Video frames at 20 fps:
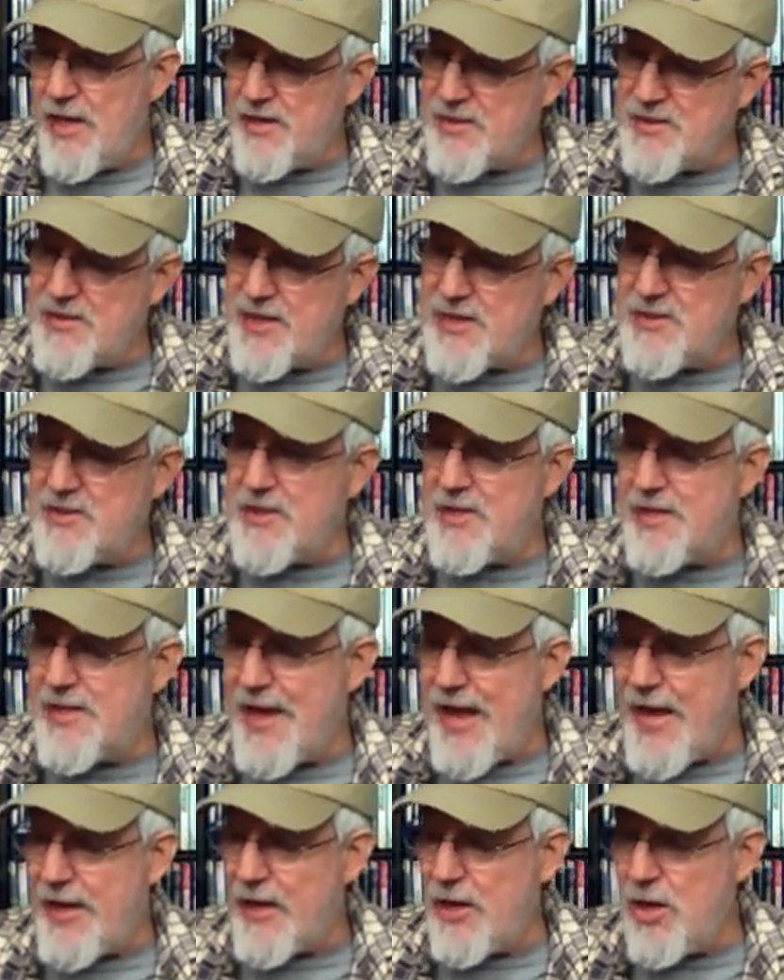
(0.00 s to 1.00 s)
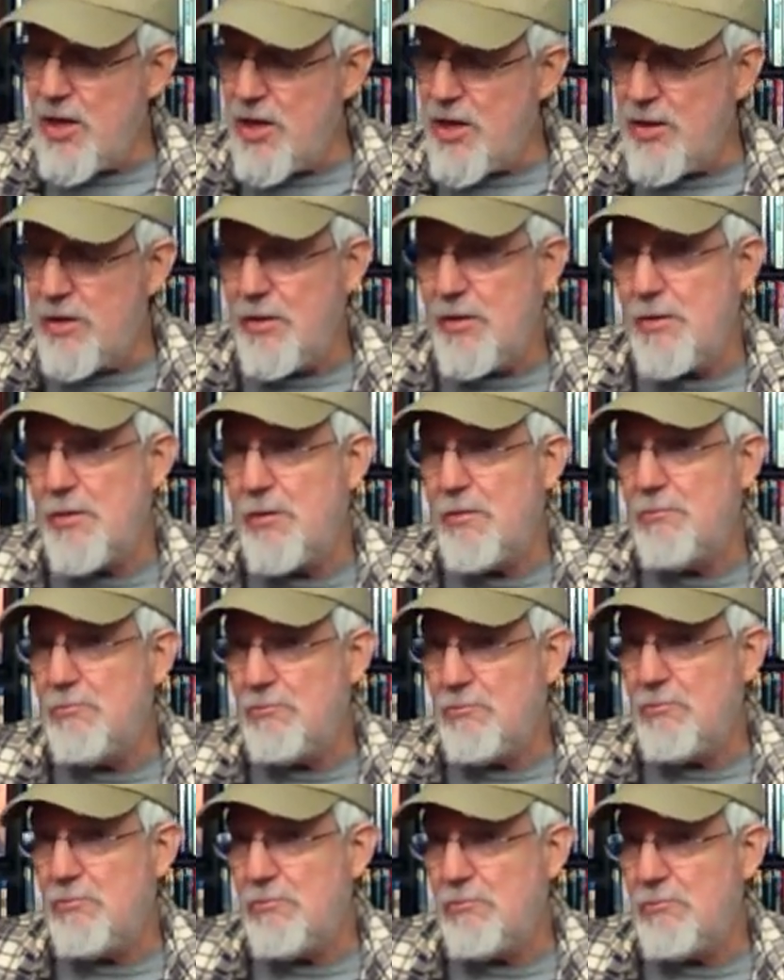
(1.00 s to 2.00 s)
a sexy tag along.
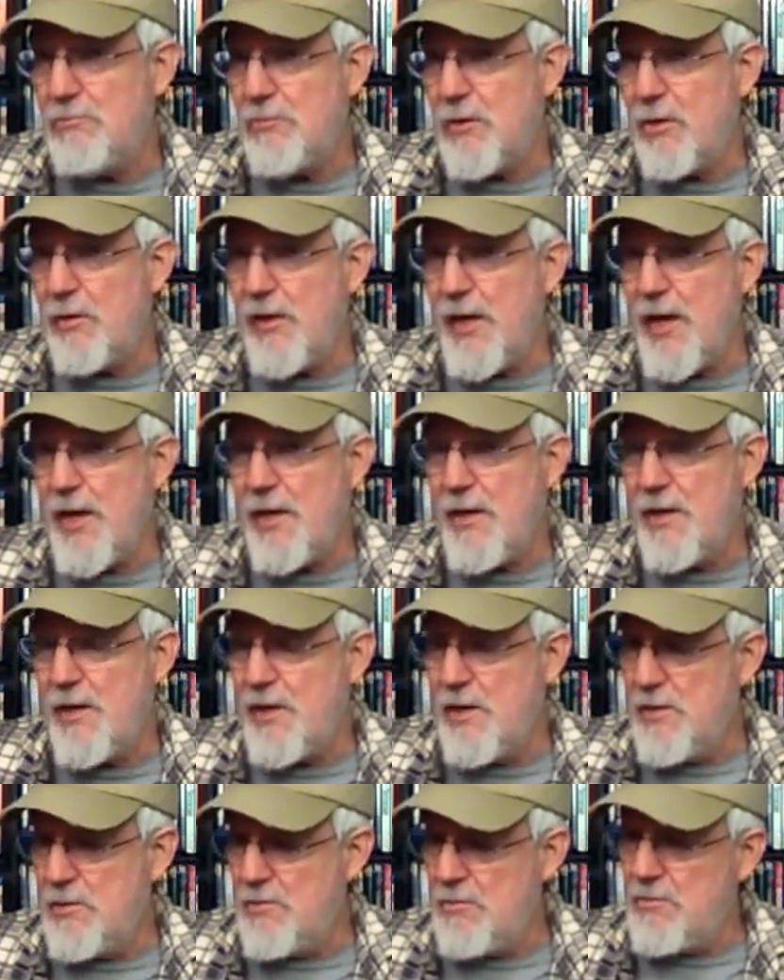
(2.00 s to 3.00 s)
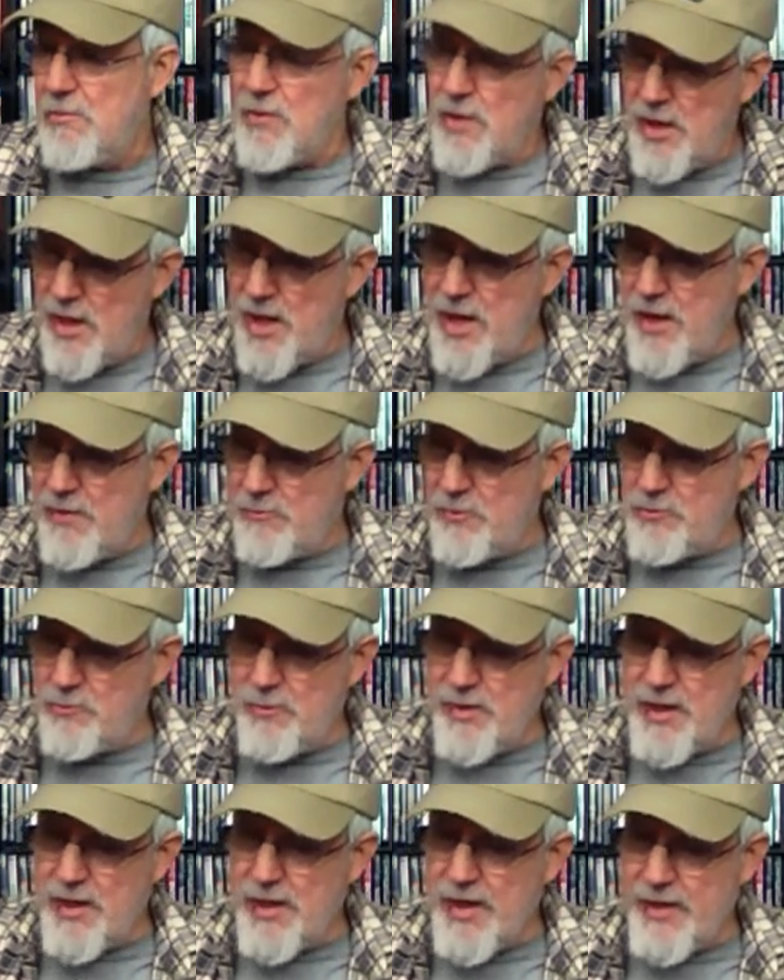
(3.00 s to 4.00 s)
Okay, ah, we'll
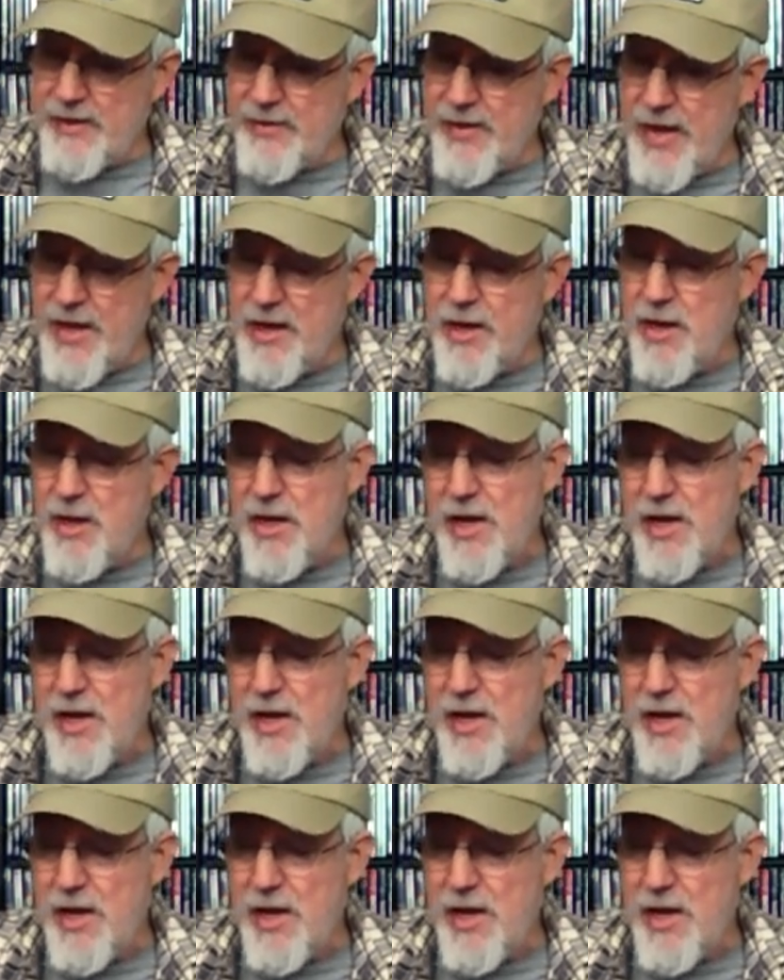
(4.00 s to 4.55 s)
read it like that.